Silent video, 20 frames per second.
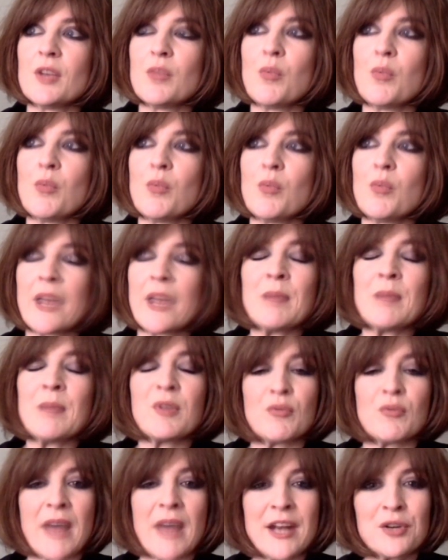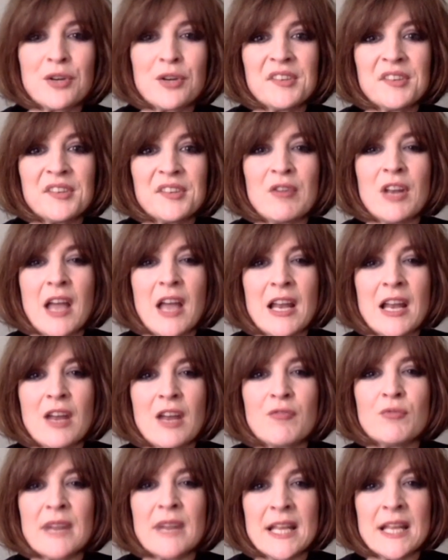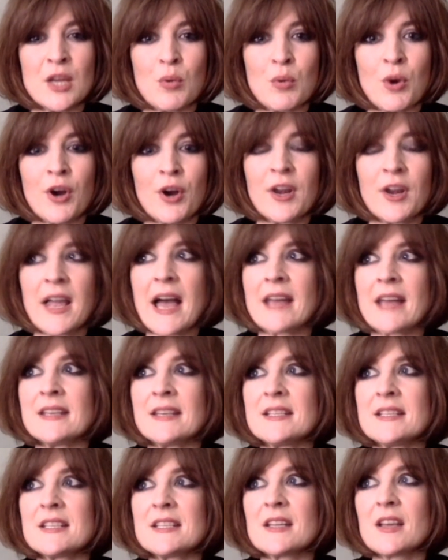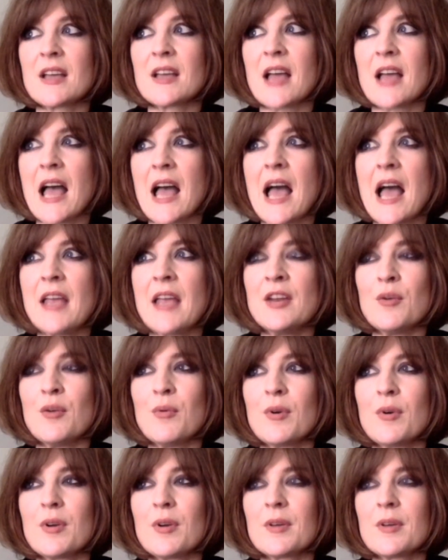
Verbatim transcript: working with writers. I loved reading their work, and, you know,